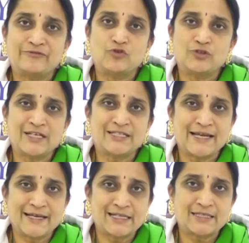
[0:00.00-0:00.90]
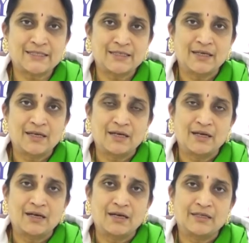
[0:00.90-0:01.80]
2-3 cycles,
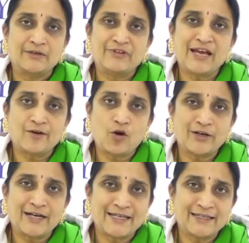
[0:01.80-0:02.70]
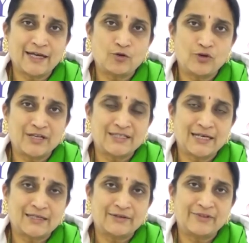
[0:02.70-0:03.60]
if they are not getting the good
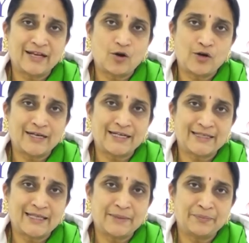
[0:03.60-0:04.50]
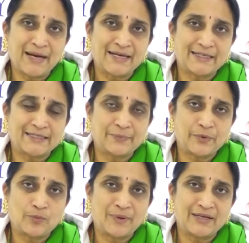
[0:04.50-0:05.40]
result, if they are not getting the implantation
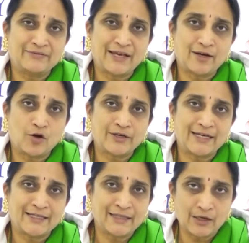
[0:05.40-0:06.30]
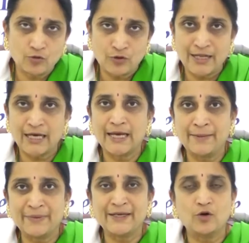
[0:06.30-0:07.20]
properly, if they are not getting the good
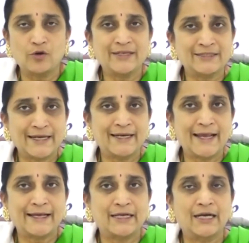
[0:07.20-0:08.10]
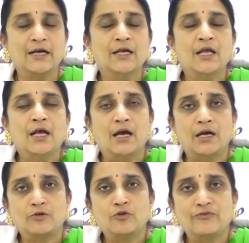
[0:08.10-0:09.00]
embryo inside, like
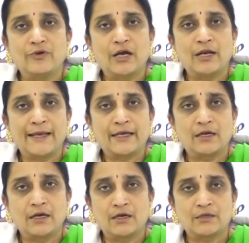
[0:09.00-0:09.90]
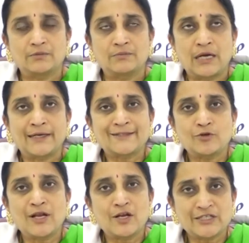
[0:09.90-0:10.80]

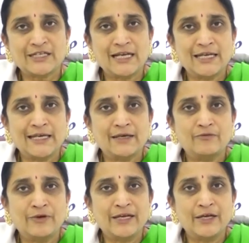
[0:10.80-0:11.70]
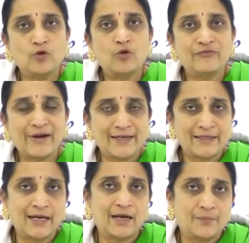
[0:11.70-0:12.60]
ultrasonologically we don't find
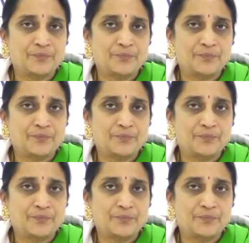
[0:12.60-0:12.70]
the